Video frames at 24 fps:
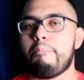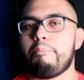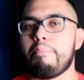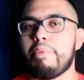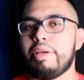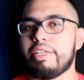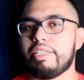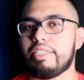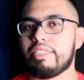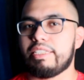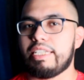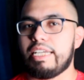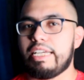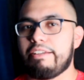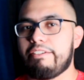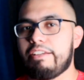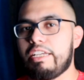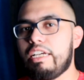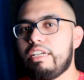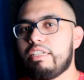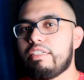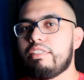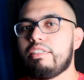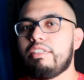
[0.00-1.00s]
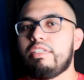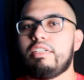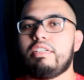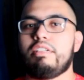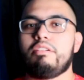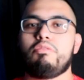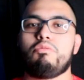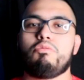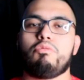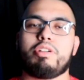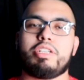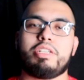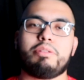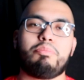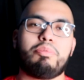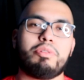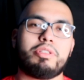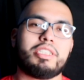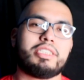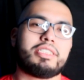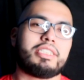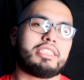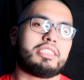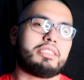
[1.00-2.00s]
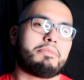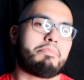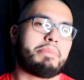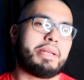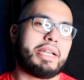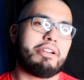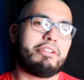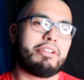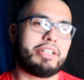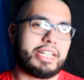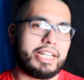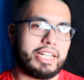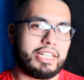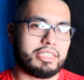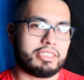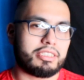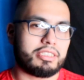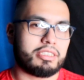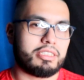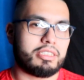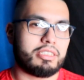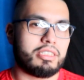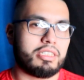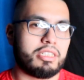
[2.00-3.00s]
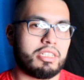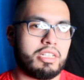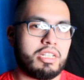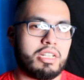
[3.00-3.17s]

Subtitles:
meaning that when you put this as a parent asset,